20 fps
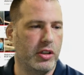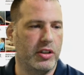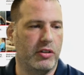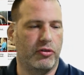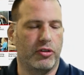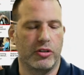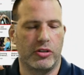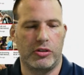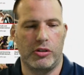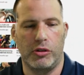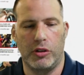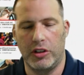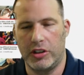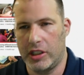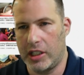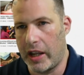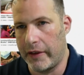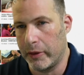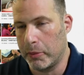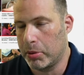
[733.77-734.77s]
for students that
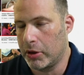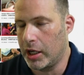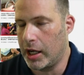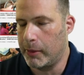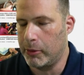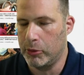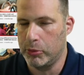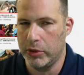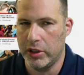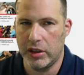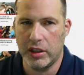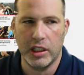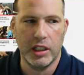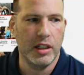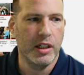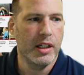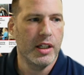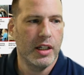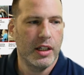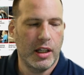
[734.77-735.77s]
have a problem with it.
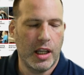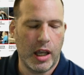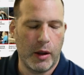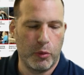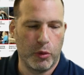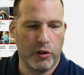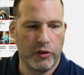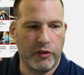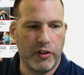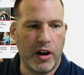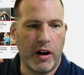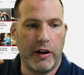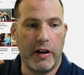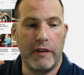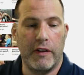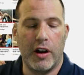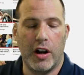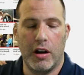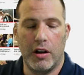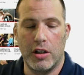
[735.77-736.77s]
And we're
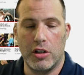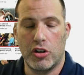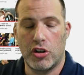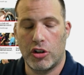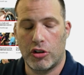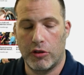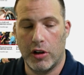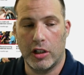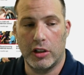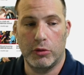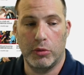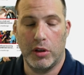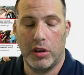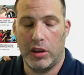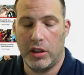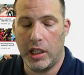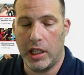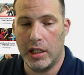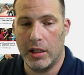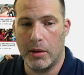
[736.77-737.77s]
very strict with
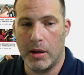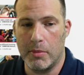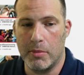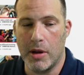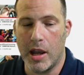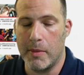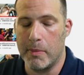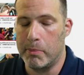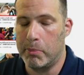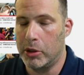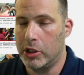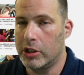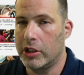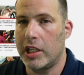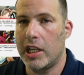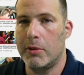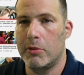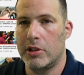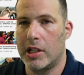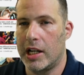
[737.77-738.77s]
it. And
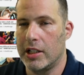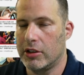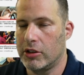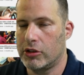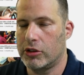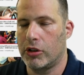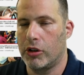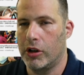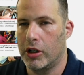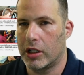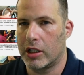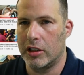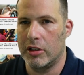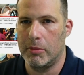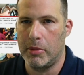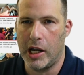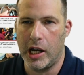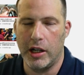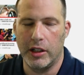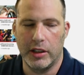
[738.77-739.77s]
bullying, we're not just talking
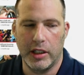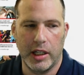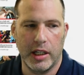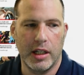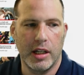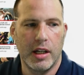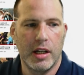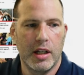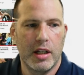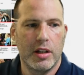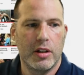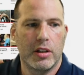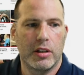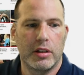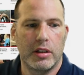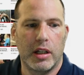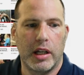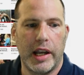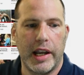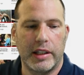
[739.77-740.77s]
about like
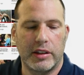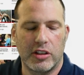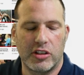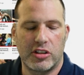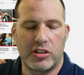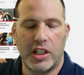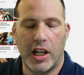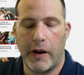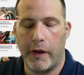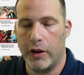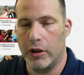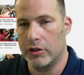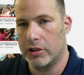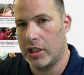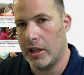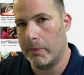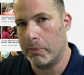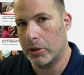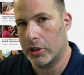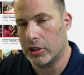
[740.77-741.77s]
the
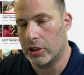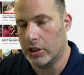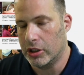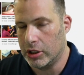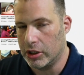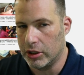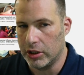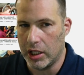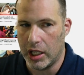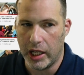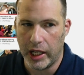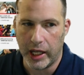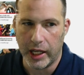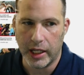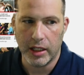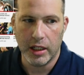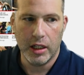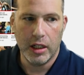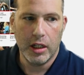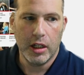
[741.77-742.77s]
stereotypical,
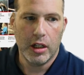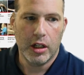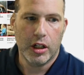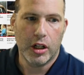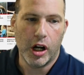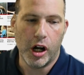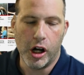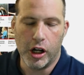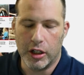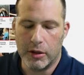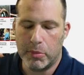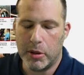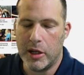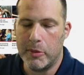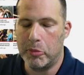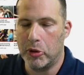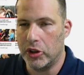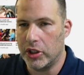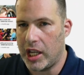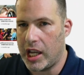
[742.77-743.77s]
like calling
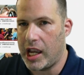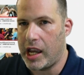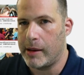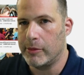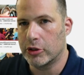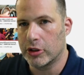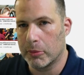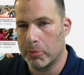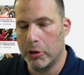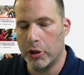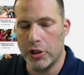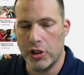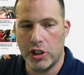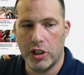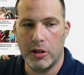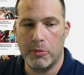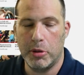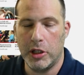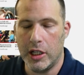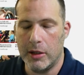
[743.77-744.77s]
people names or
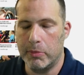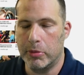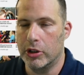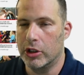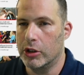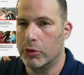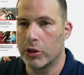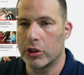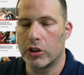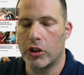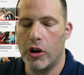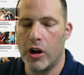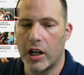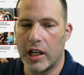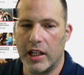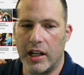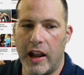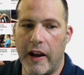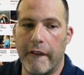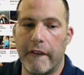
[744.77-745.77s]
pushing people. We're
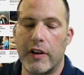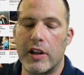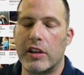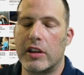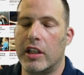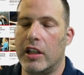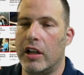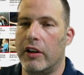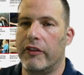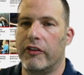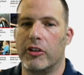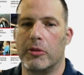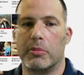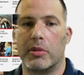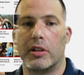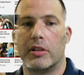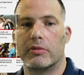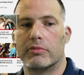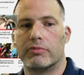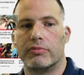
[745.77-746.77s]
talking everything from
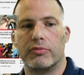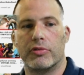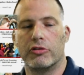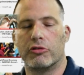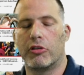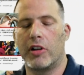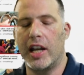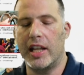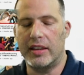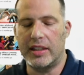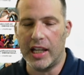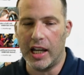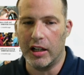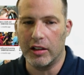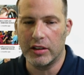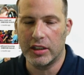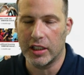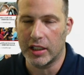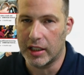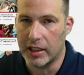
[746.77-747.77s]
right down
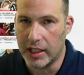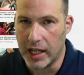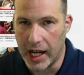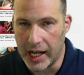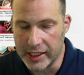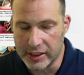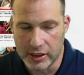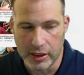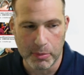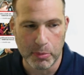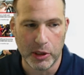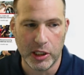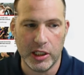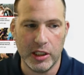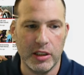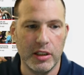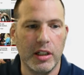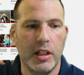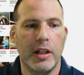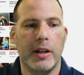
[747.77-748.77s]
to gossiping,